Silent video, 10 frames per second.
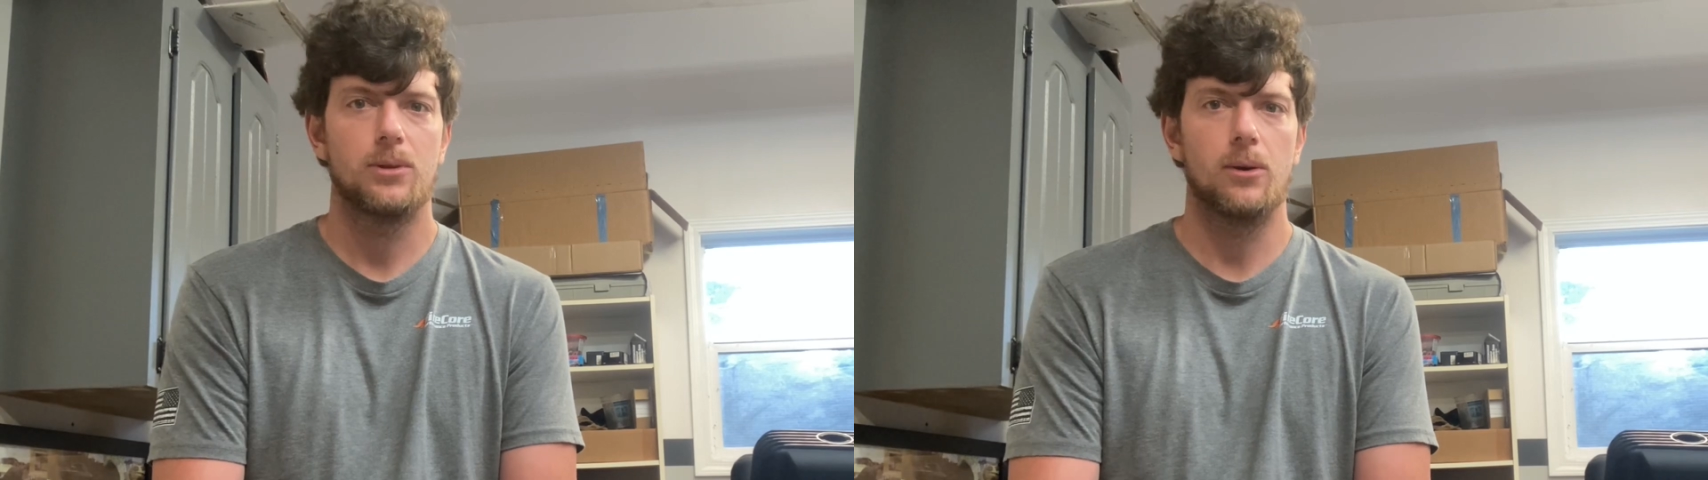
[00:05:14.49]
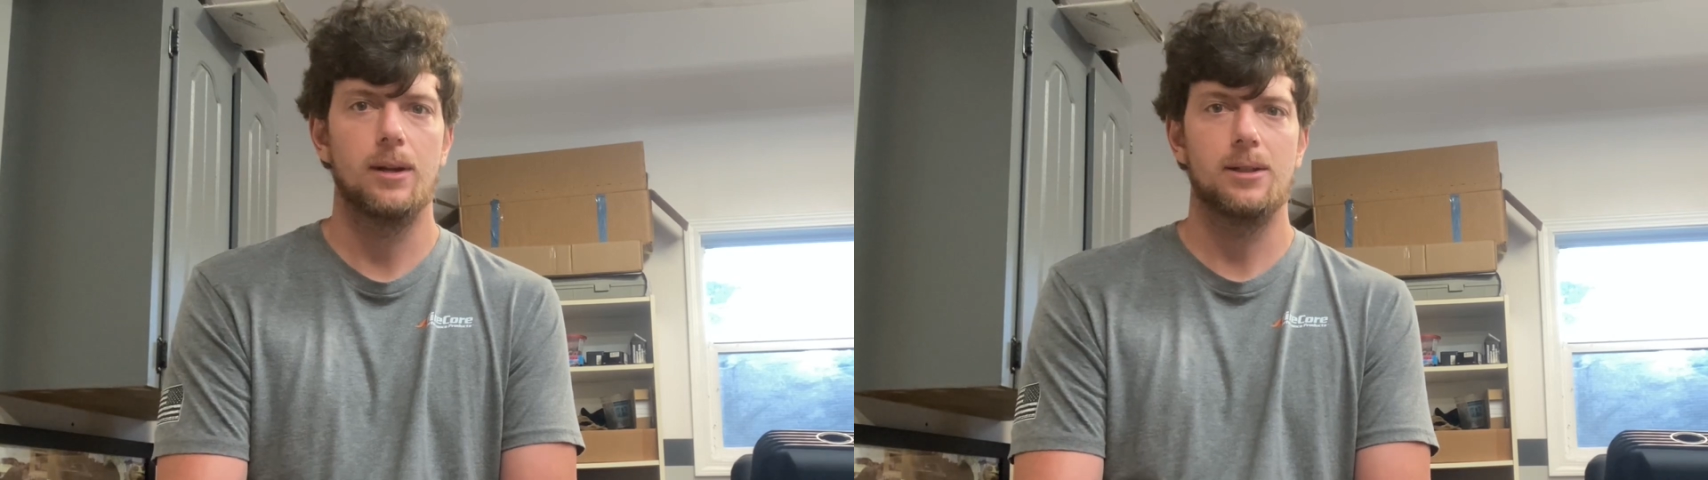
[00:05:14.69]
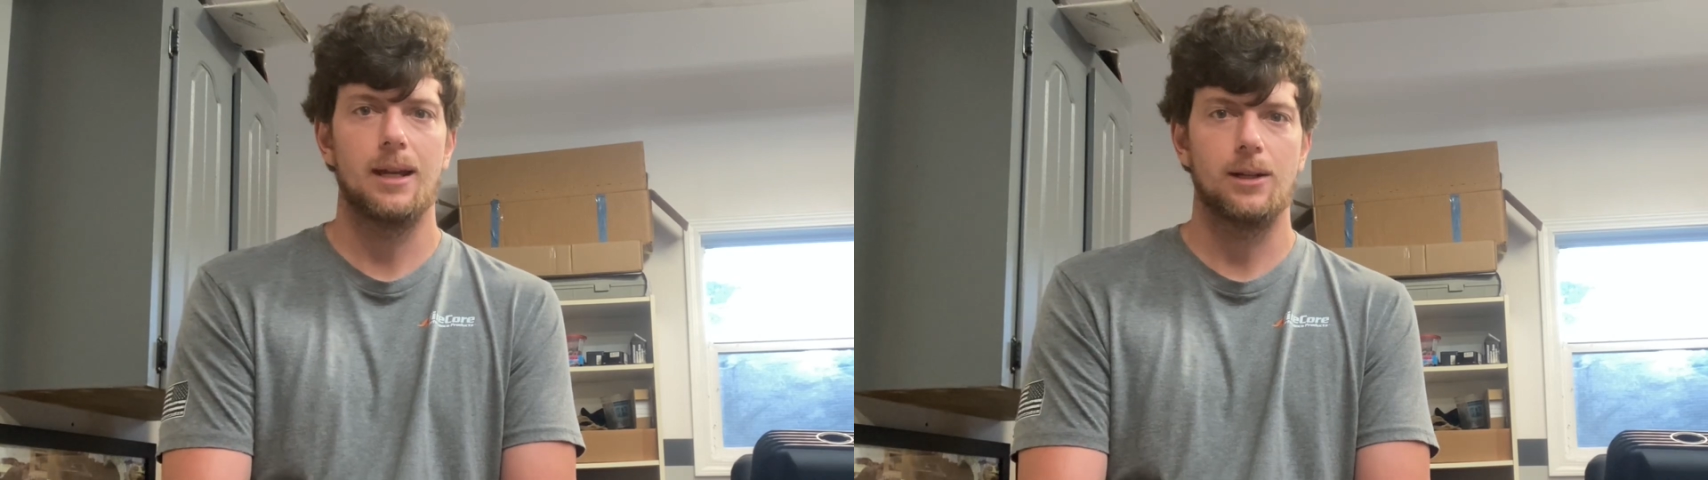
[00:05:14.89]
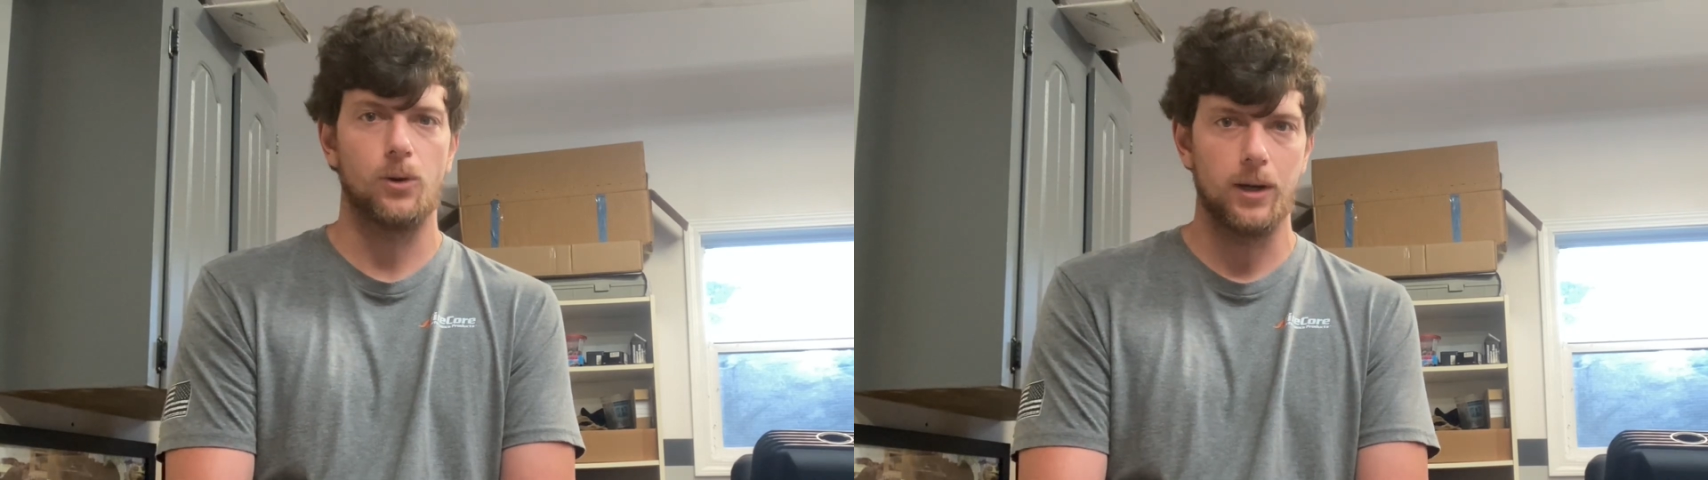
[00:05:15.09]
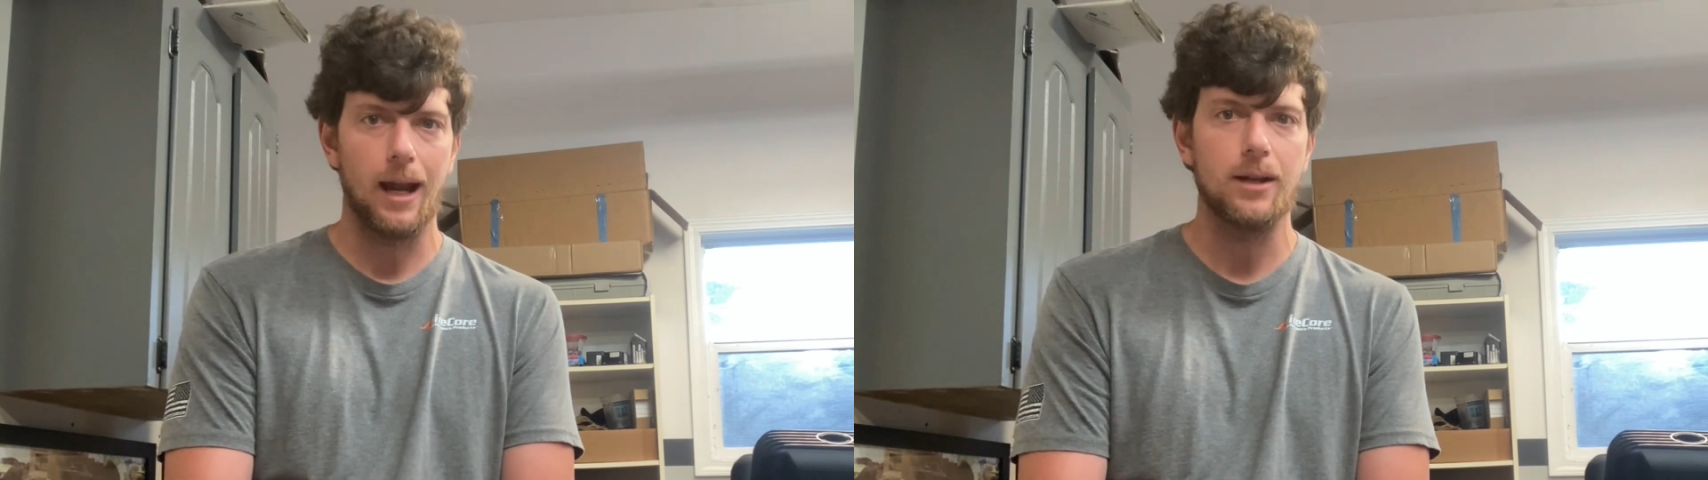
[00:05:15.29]
So it is a
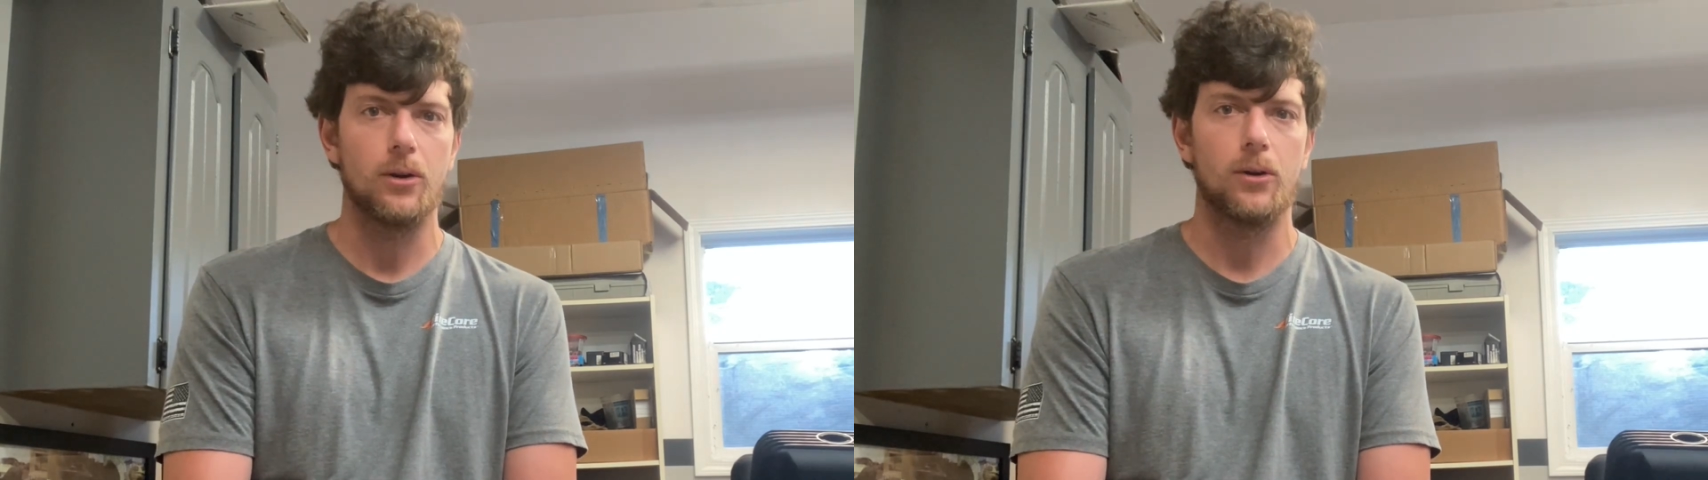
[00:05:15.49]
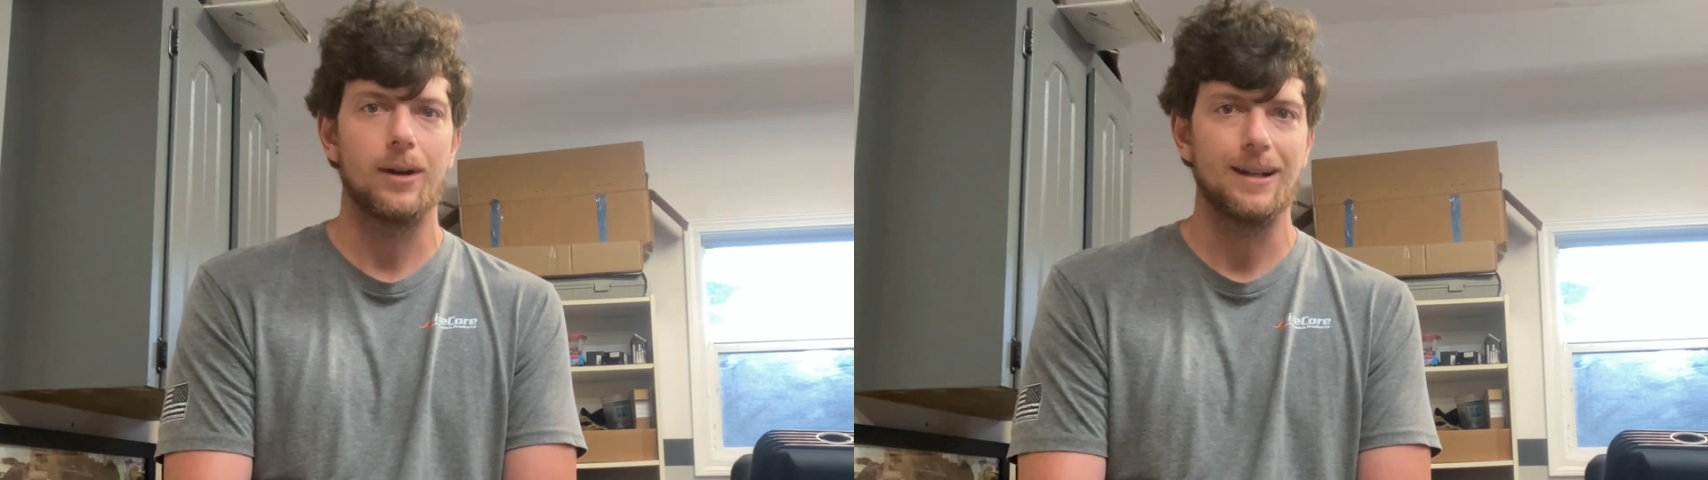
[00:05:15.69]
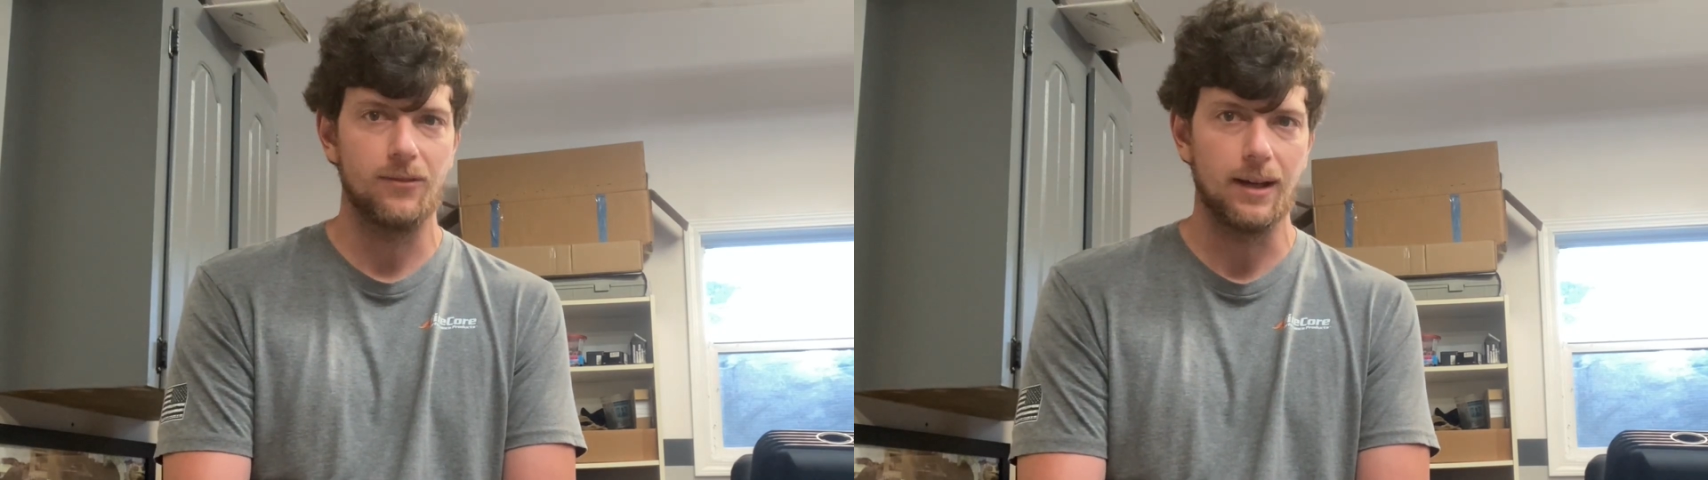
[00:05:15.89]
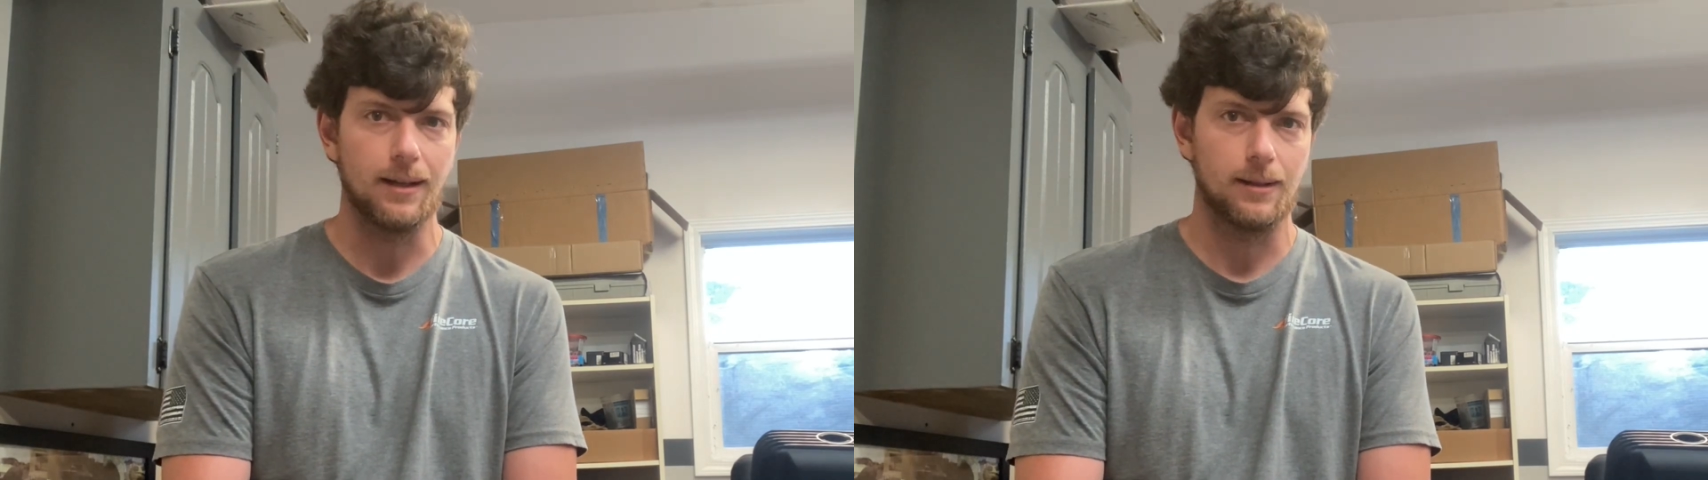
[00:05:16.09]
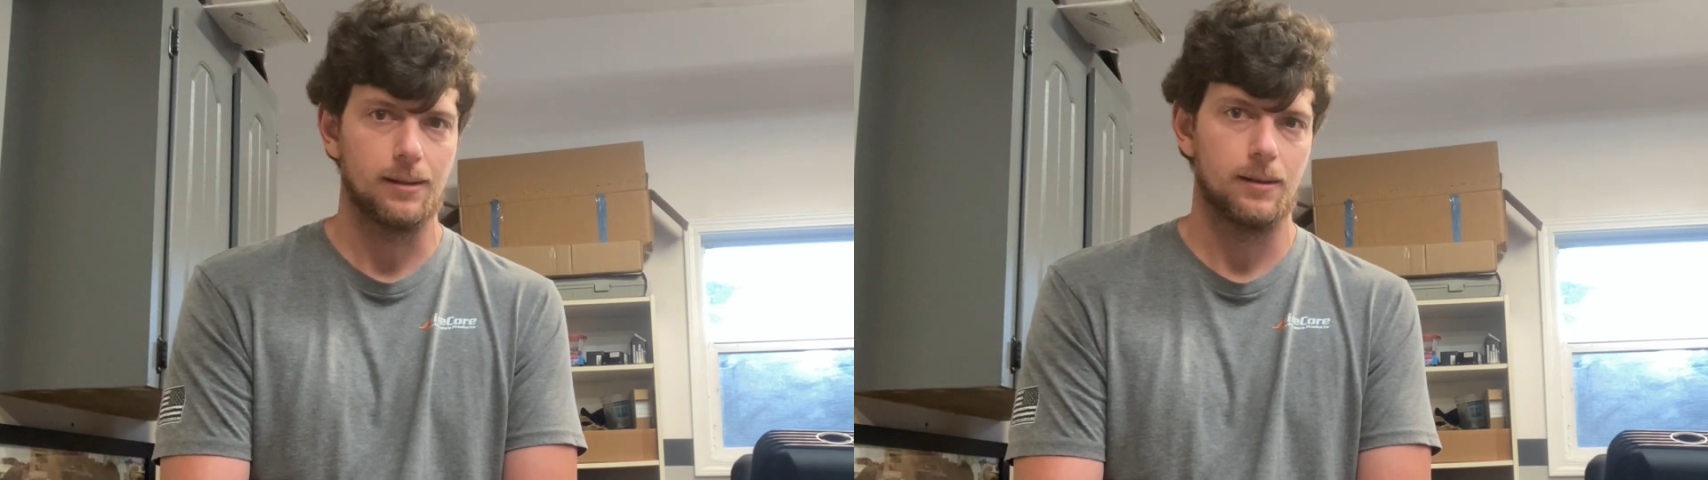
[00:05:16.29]
creator
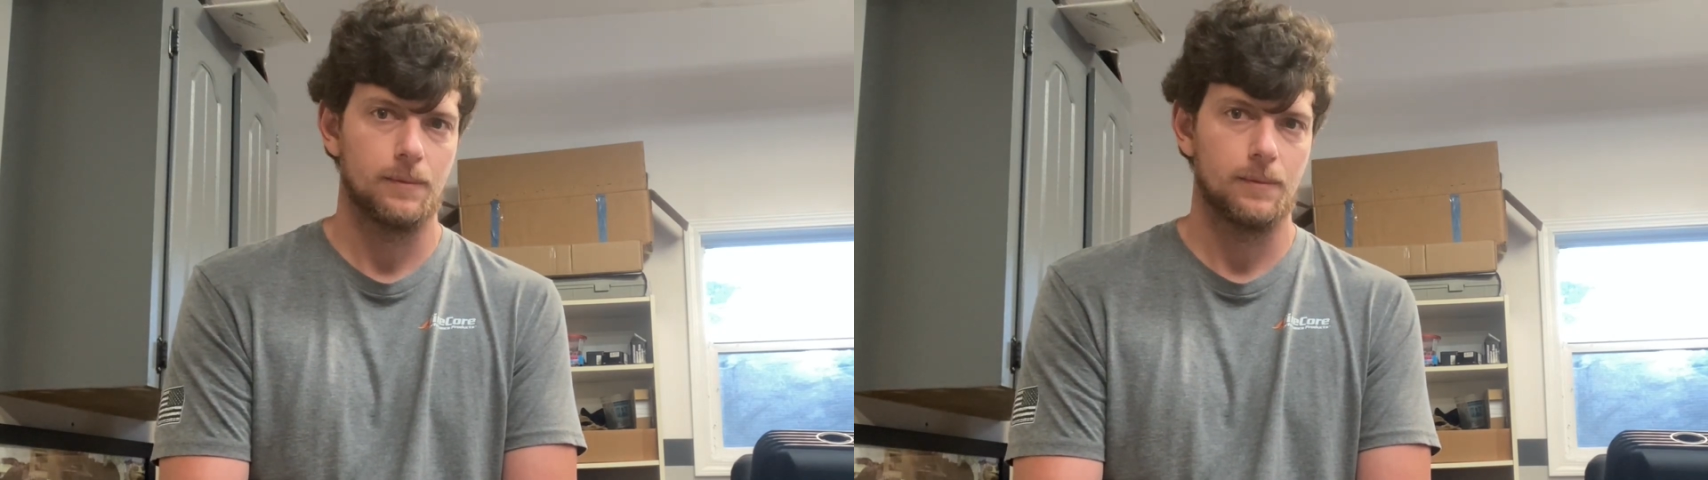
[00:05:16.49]
event.